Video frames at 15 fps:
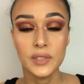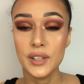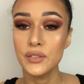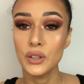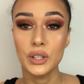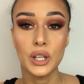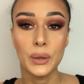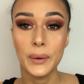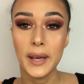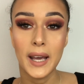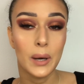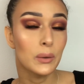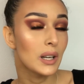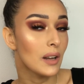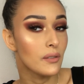If you're new
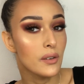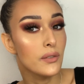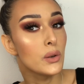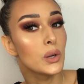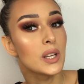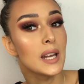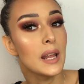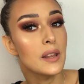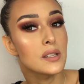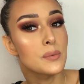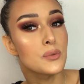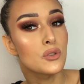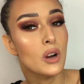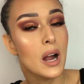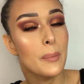here, I would love if you could hit the
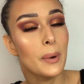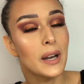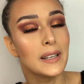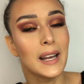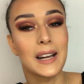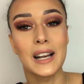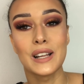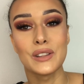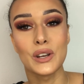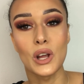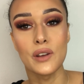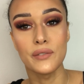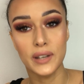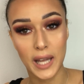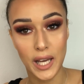subscribe button and click the
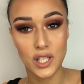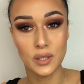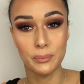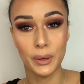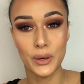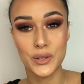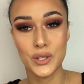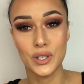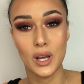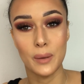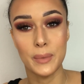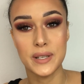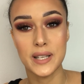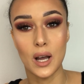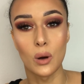notification bell so you don't
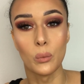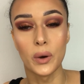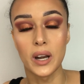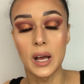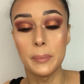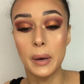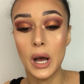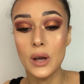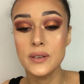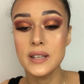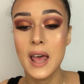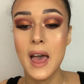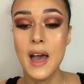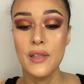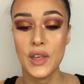miss out on when I post.